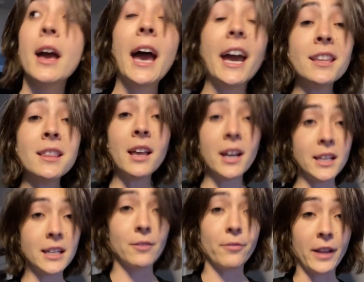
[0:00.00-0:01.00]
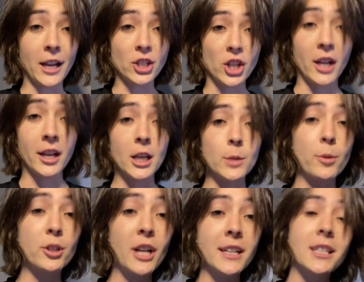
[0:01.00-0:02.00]
Headline inflation is
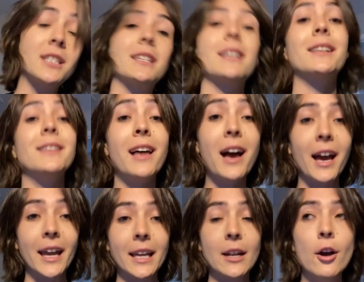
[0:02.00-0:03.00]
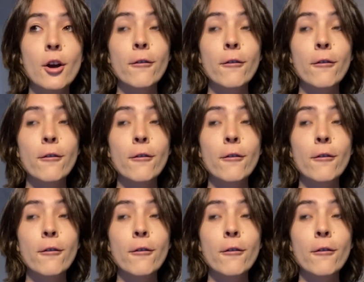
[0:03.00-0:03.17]
projected to decline